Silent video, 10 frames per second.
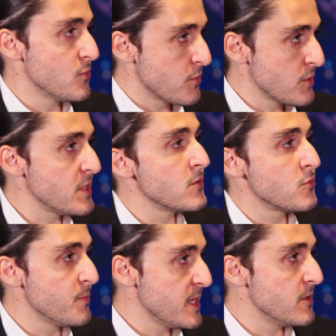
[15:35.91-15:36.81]
to continue
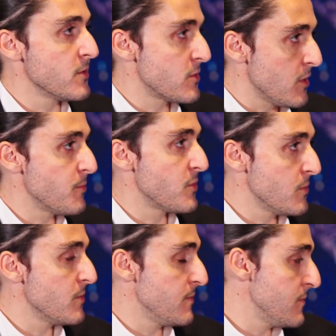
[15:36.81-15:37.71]
to build on top to
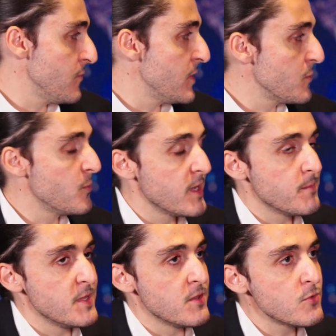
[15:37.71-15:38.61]
what we
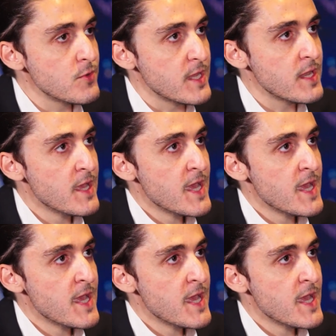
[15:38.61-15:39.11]
have been doing.